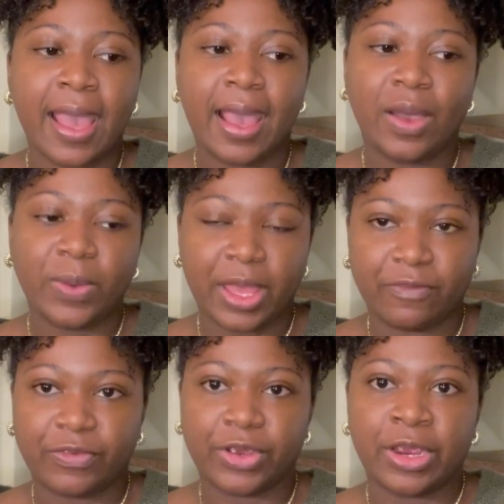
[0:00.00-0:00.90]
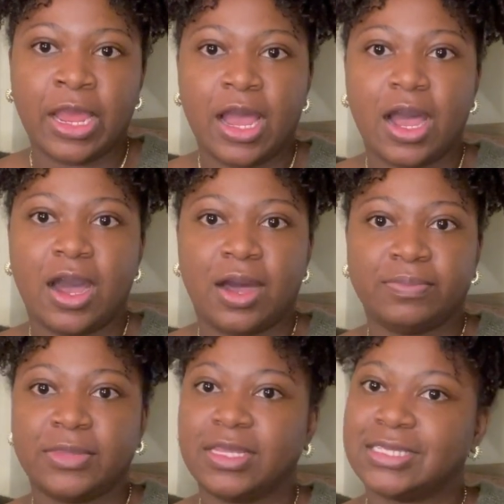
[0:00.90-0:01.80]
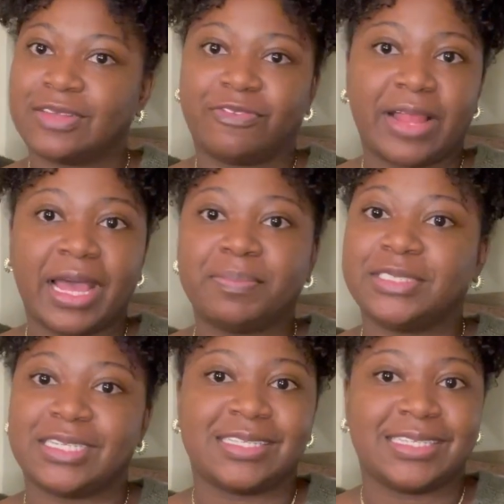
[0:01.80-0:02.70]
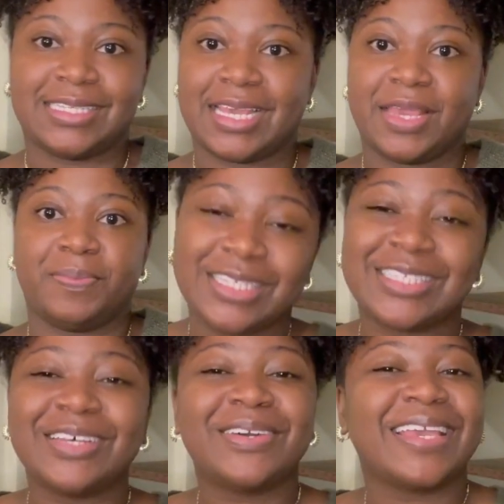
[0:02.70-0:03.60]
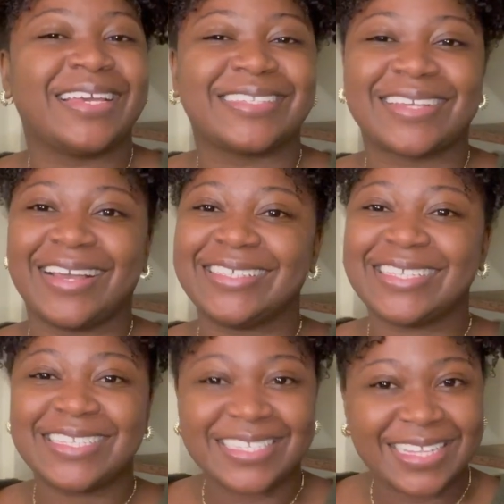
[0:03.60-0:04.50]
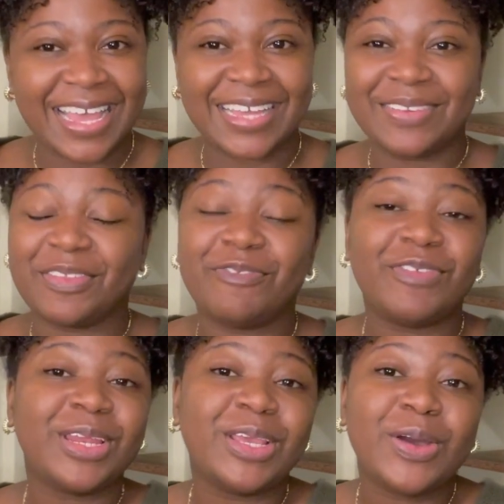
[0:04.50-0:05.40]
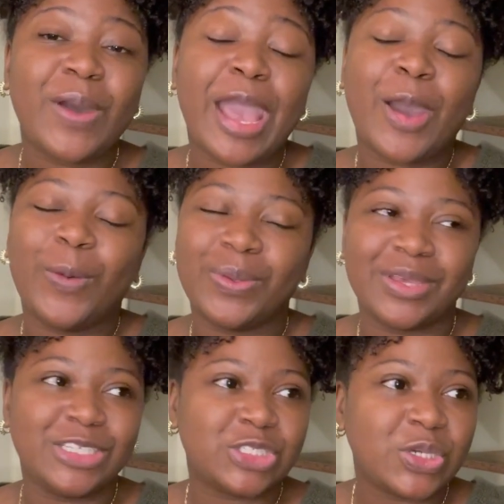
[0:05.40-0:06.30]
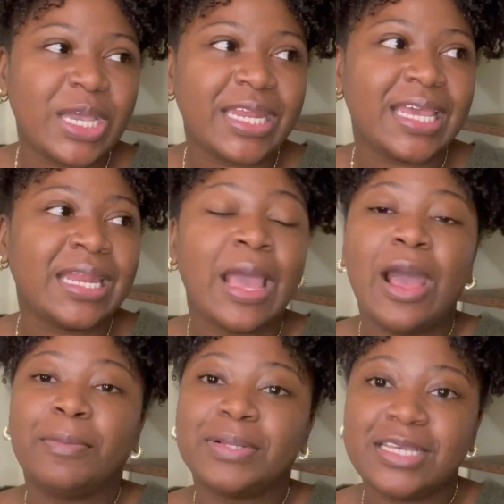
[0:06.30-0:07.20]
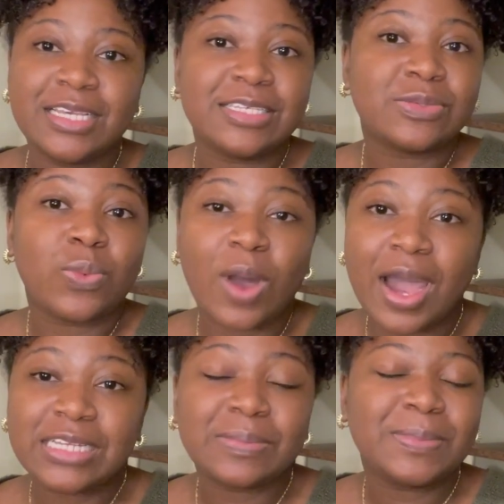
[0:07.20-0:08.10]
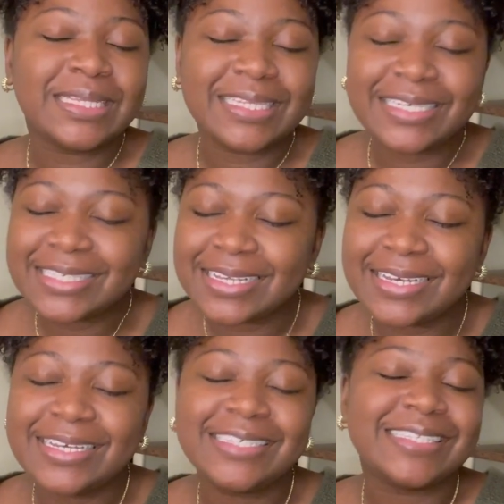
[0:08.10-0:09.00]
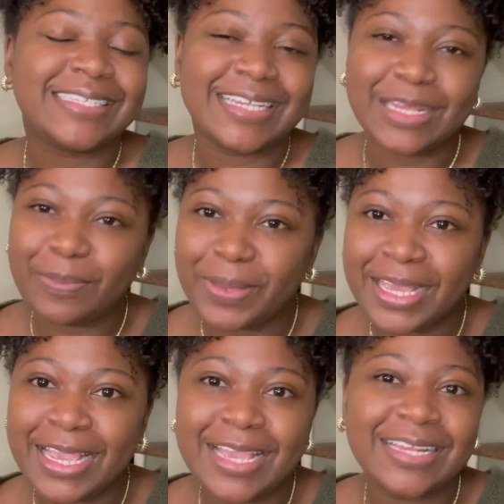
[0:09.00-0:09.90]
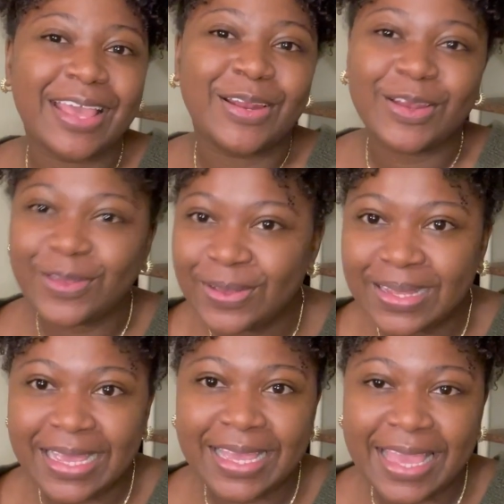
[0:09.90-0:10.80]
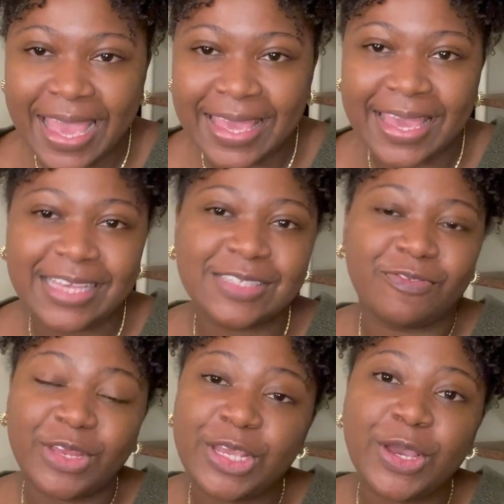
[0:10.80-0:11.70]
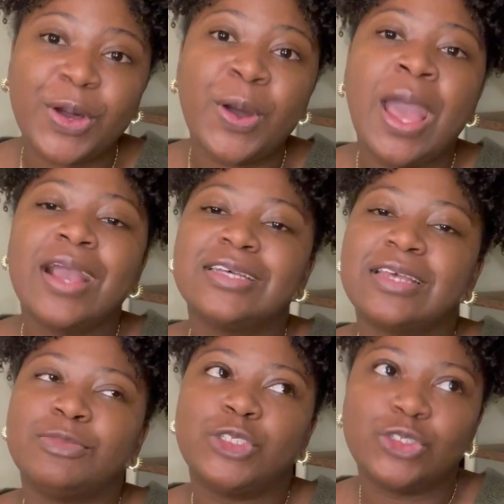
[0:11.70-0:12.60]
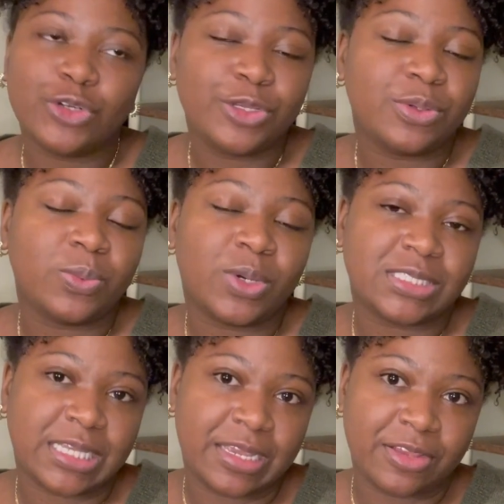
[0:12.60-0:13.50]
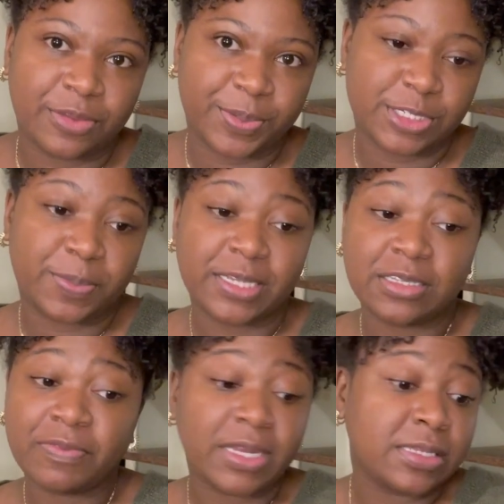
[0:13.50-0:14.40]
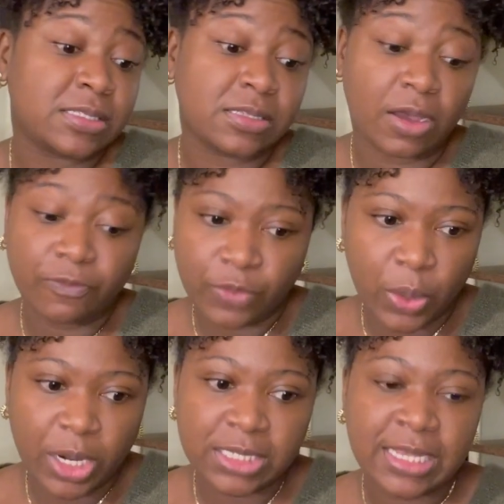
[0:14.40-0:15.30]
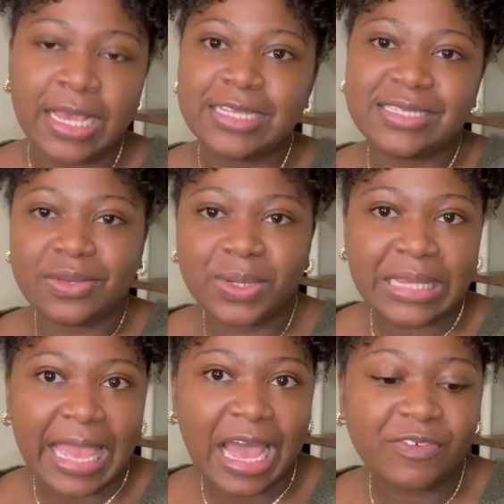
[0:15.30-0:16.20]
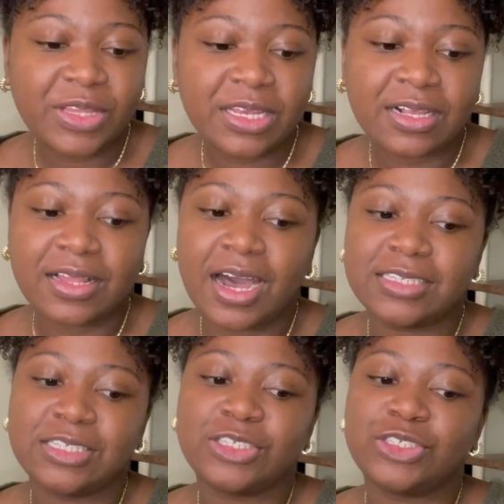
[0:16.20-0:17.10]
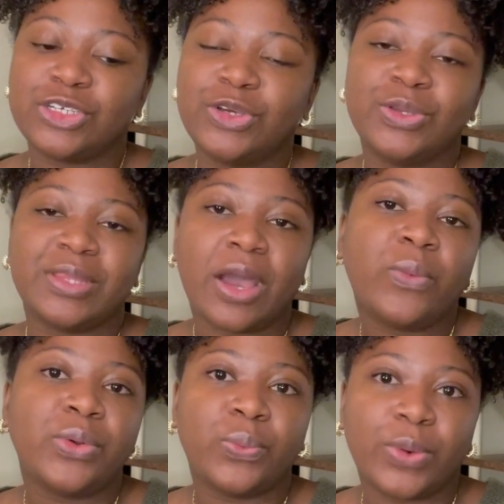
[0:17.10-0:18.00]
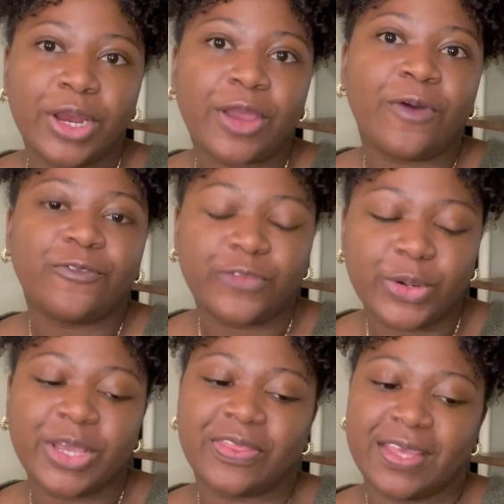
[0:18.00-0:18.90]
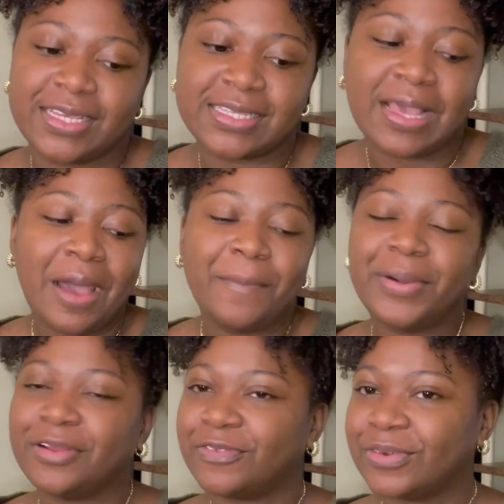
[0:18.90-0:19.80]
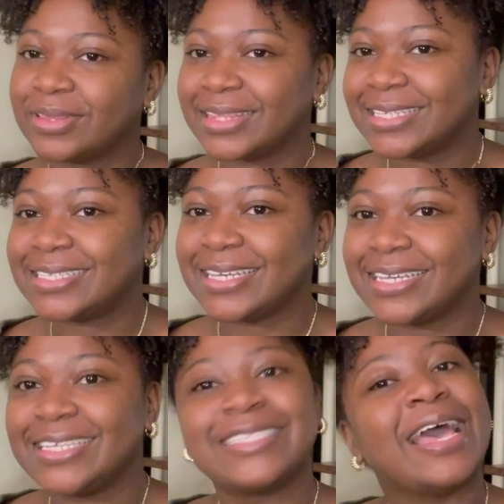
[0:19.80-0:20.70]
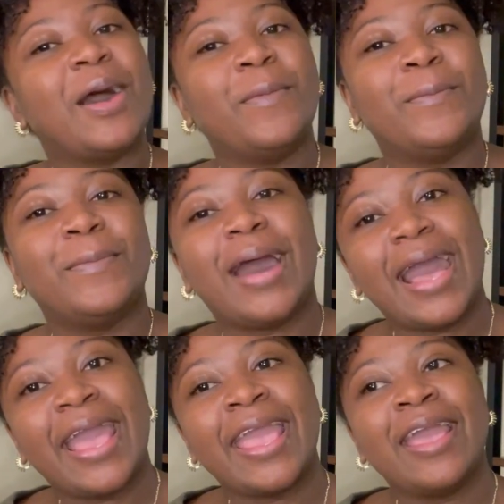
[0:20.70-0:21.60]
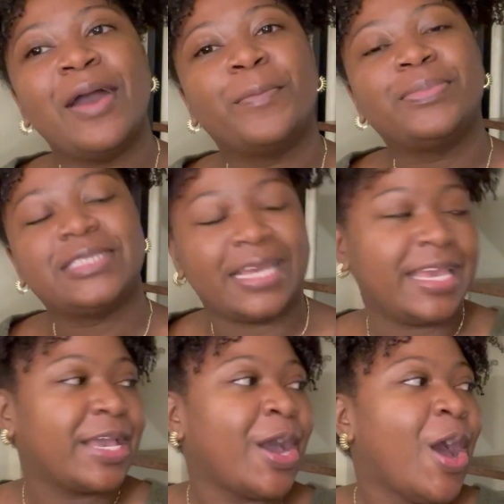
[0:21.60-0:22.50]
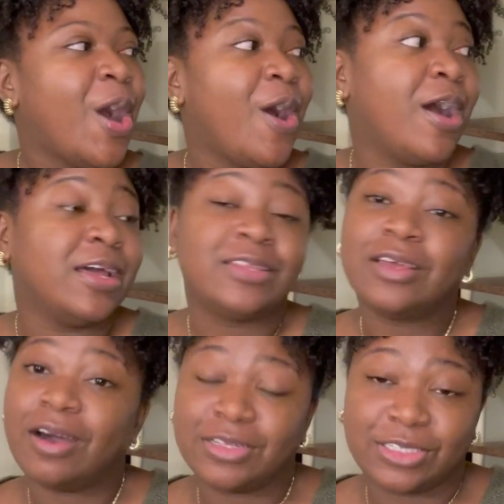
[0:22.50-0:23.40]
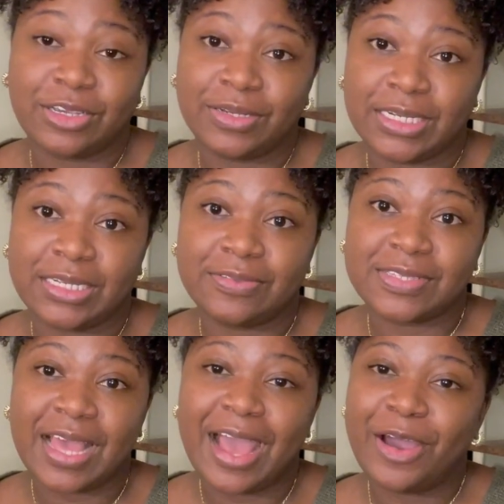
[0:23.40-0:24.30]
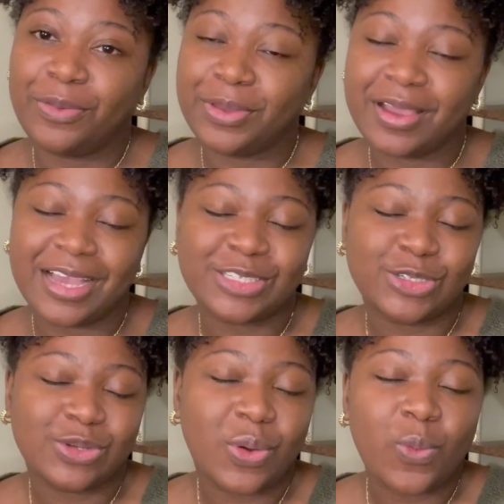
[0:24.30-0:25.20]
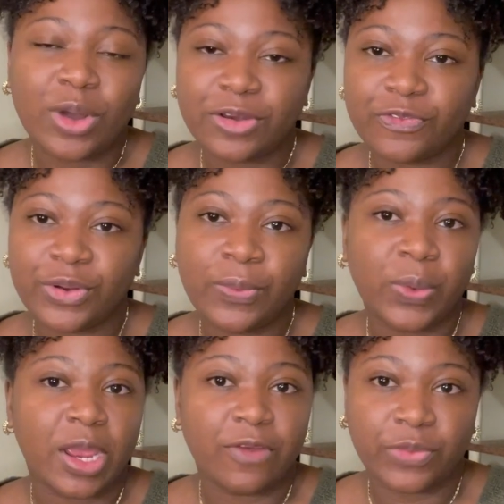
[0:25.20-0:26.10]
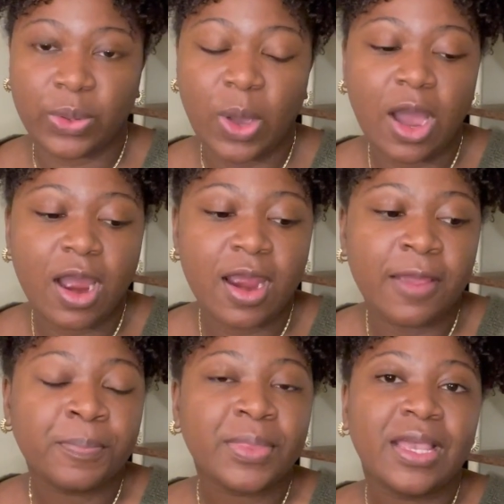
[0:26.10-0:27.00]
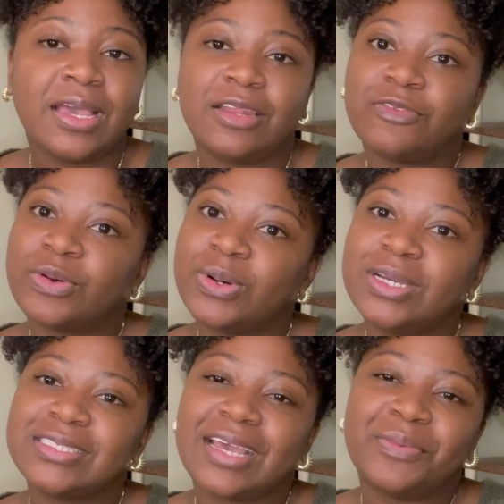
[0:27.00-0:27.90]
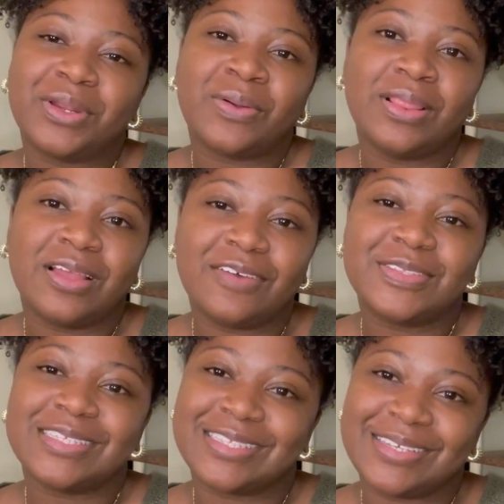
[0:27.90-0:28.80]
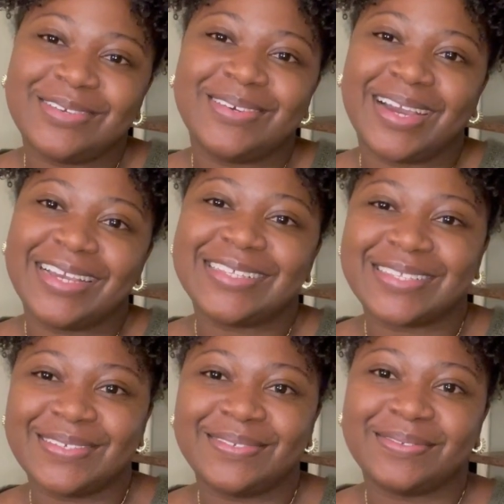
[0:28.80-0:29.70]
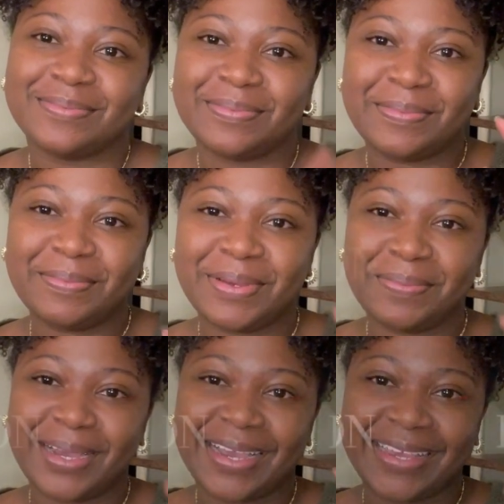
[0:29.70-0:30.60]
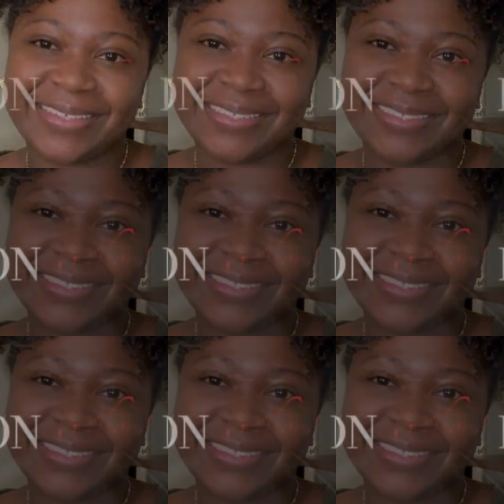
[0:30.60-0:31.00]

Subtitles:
However, it's a flap just the same. So yes, guys, this is the end of the video. I hope you enjoyed it. Please watch Melissa's, Didi Bean, and Lole Yeye's video, because I'm sure you would want to hear the perspective, and it's, of course, see what they have in their closet to show you that would work for this. But this is my take on the alternatives. I hope you guys are doing wonderful wherever you are, and of course I would love to see you guys soon. Bye bye.